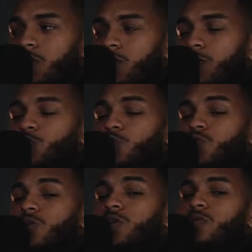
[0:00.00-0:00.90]
But you're
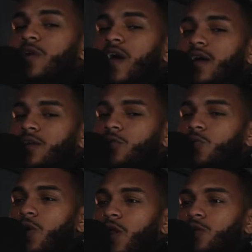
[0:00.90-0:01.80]
really reacting the
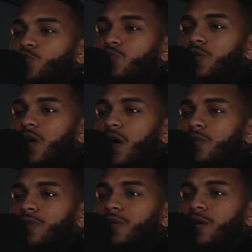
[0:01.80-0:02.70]
way that you
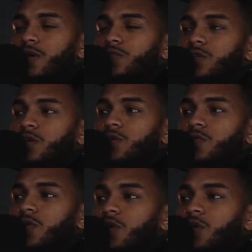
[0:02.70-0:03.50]
react because of